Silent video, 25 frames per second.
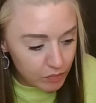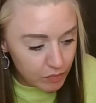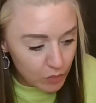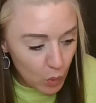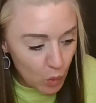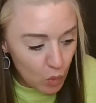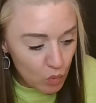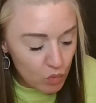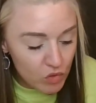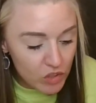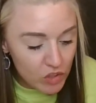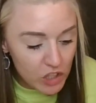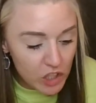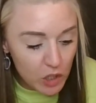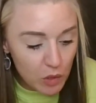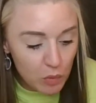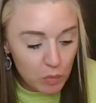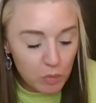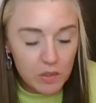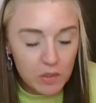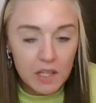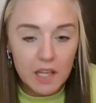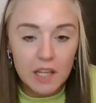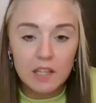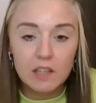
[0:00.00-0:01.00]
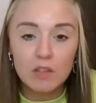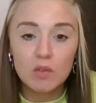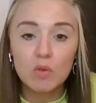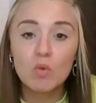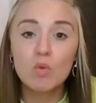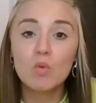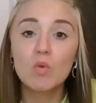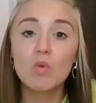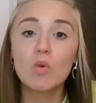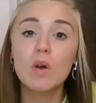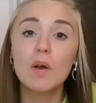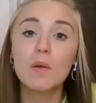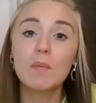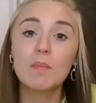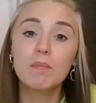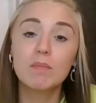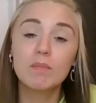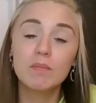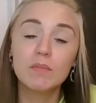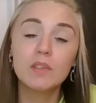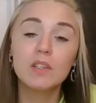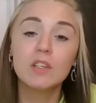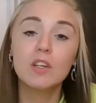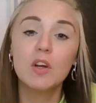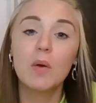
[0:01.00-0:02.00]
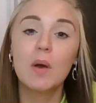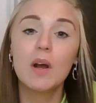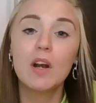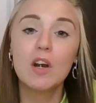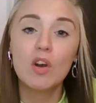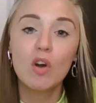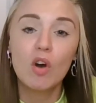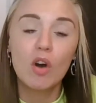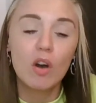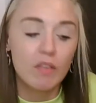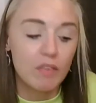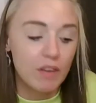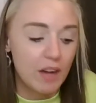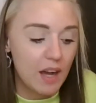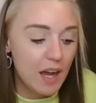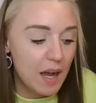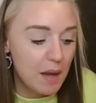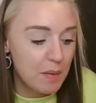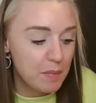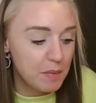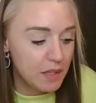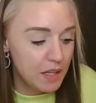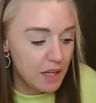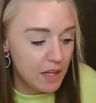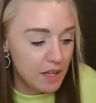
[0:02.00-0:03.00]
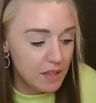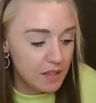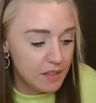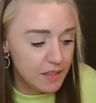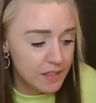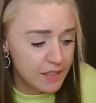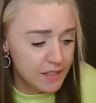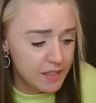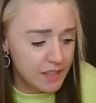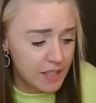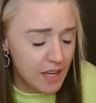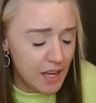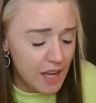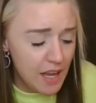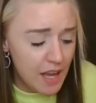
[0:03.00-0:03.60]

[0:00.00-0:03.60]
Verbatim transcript: or reunion or a, you know a lot of happiness